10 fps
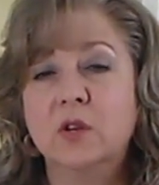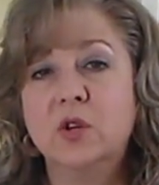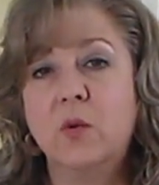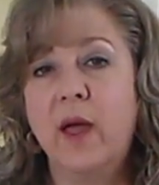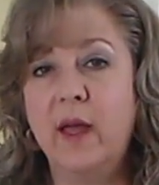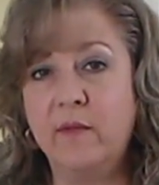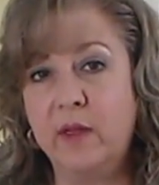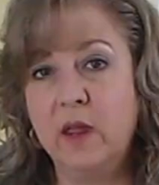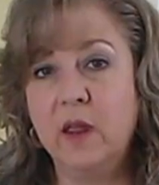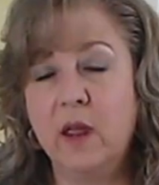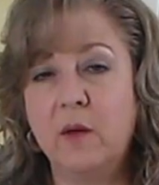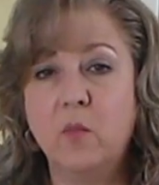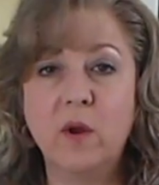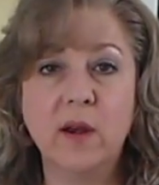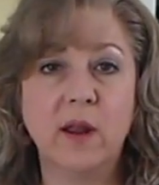too heavy and
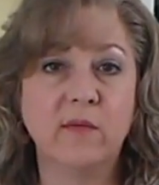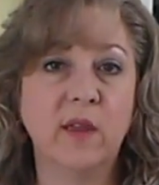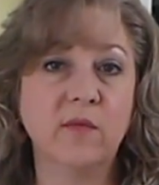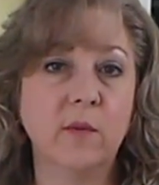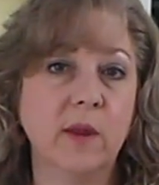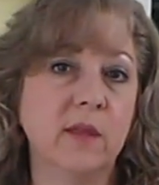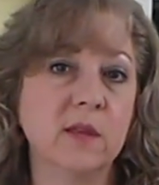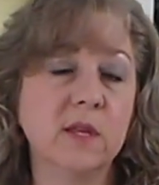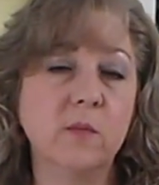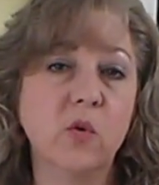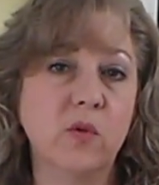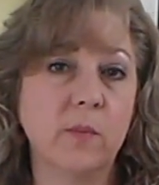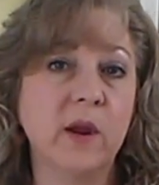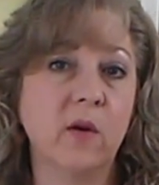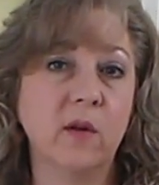wouldn't have given me the smooth
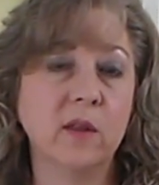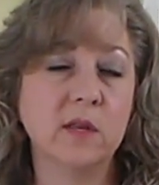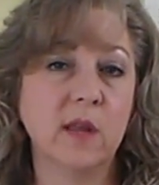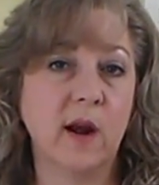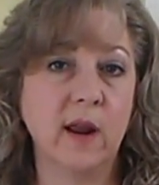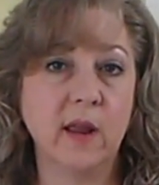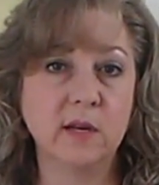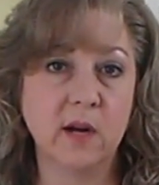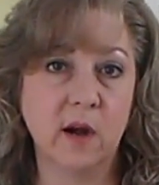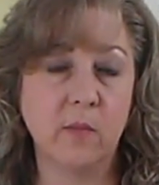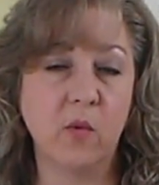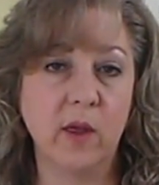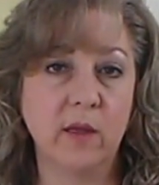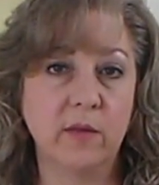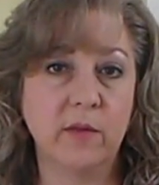appearance that I ended up
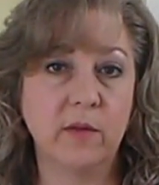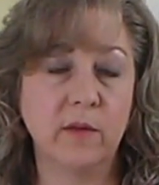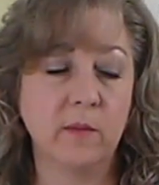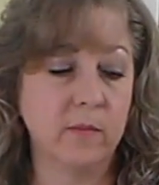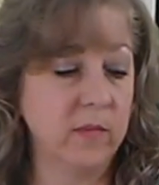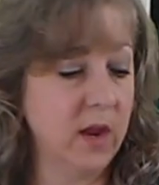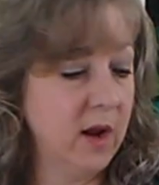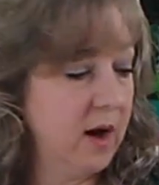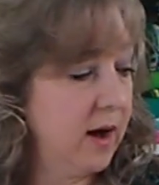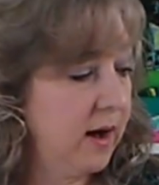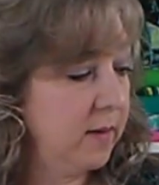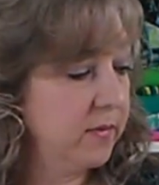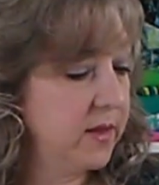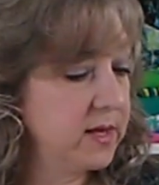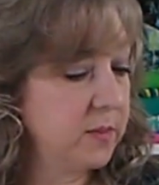with.
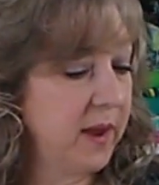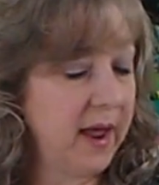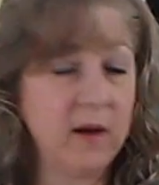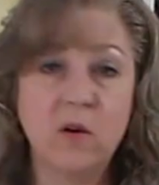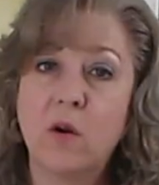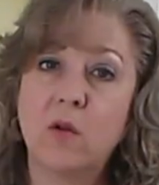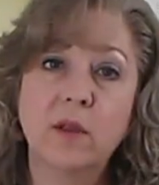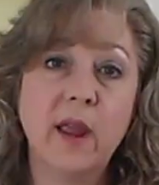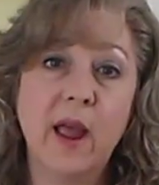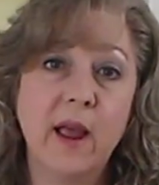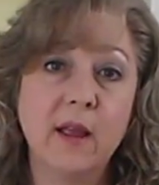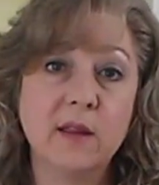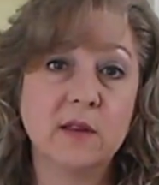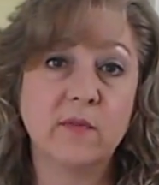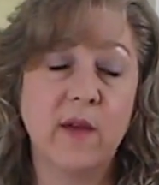This pattern only
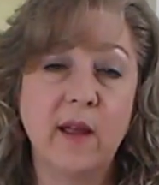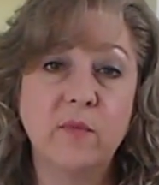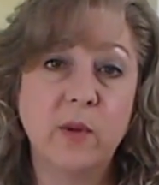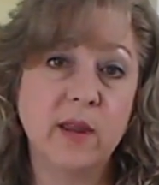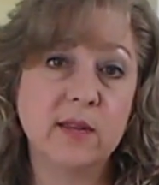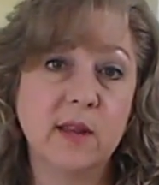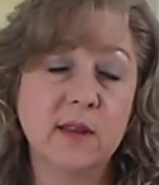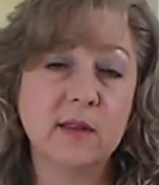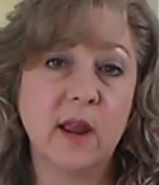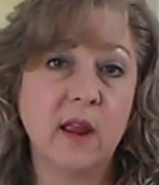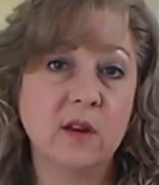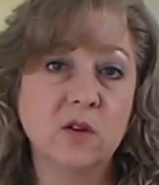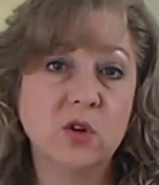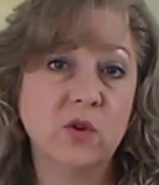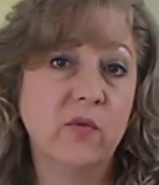has 5 pieces
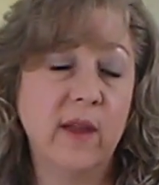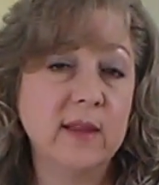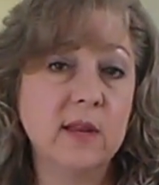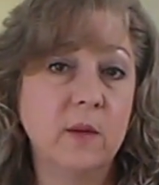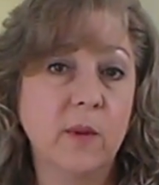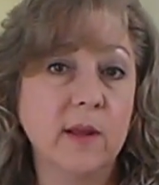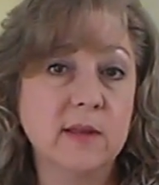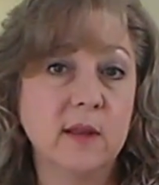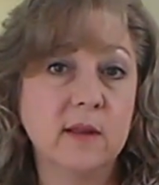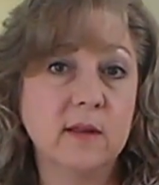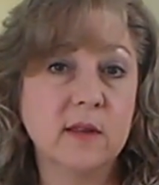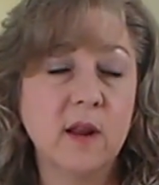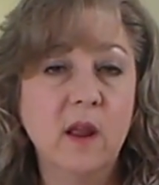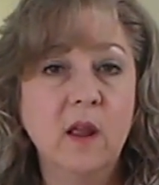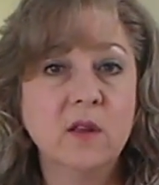and 2 facing pieces,
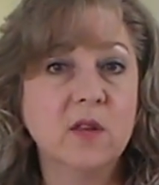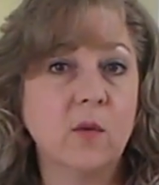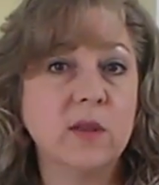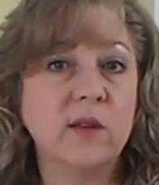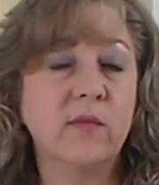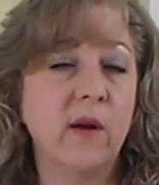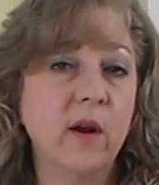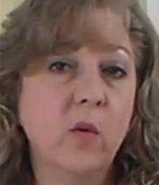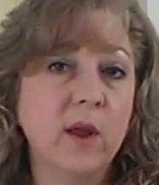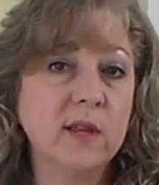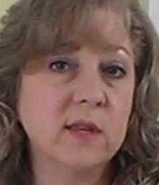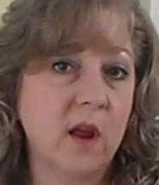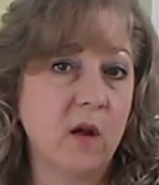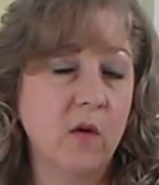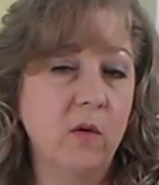so it's a very quick
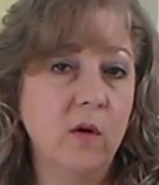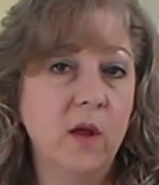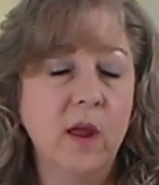sew,